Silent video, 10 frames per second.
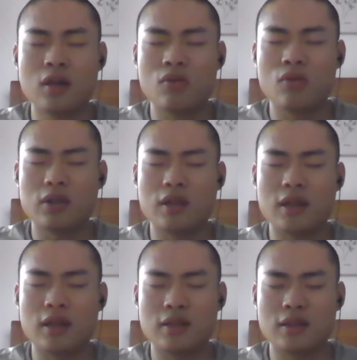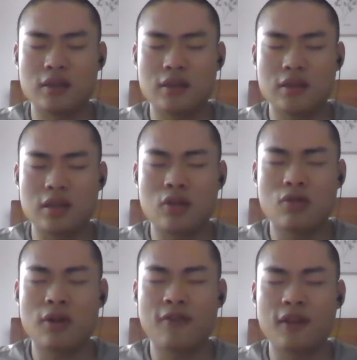what is
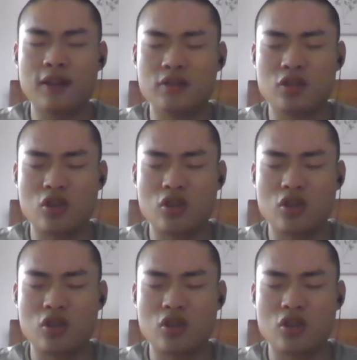equivalent